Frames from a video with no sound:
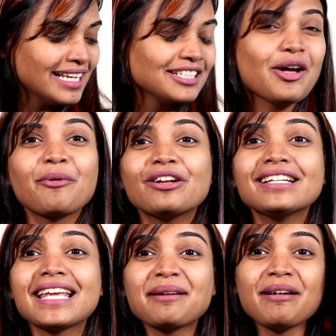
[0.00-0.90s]
So I'm
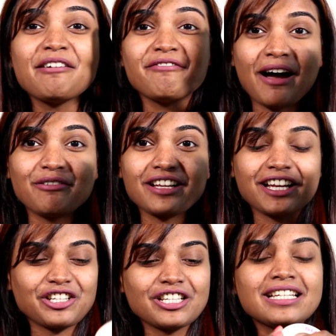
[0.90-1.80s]
going to take my
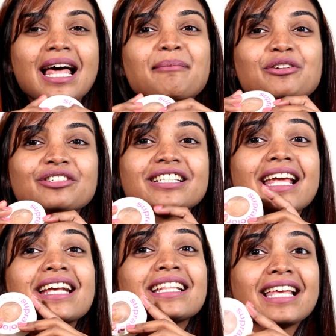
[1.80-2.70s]
foundation. I'm
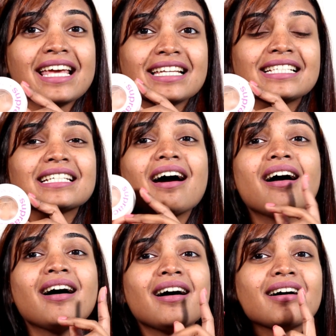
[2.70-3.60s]
using this
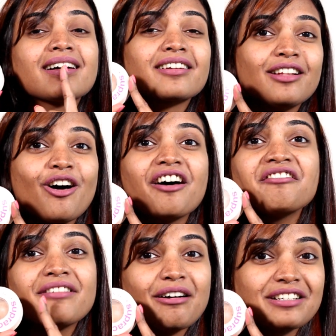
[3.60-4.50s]

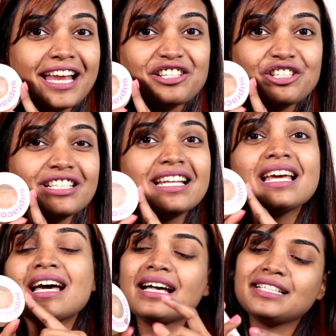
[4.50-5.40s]
Kryolan foundation.
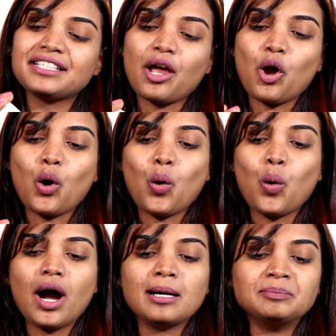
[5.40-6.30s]

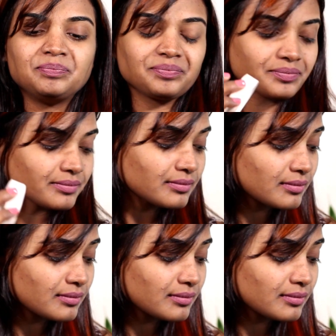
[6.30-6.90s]
So I'm